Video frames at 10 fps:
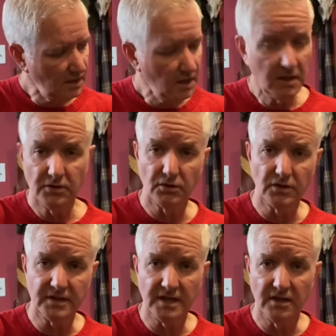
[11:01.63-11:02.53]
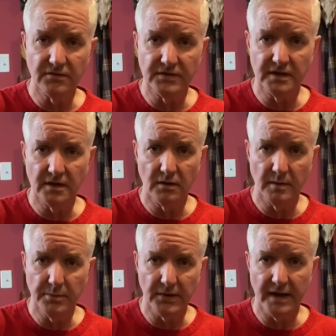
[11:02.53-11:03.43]
you could look at the other video I
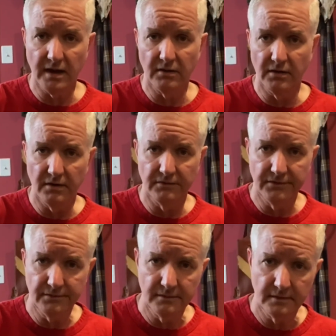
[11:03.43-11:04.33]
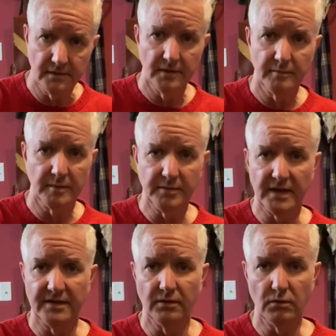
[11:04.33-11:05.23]
put out of me playing
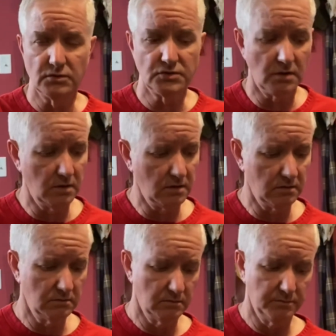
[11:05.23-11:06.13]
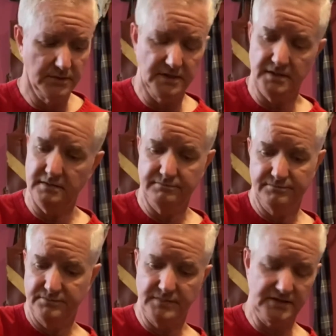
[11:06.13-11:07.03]
the whole song, but
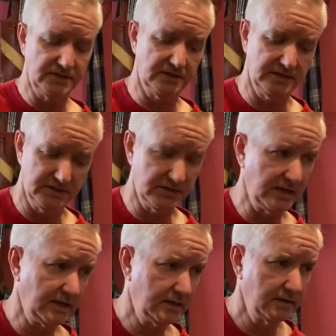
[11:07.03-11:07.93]
basically it's like,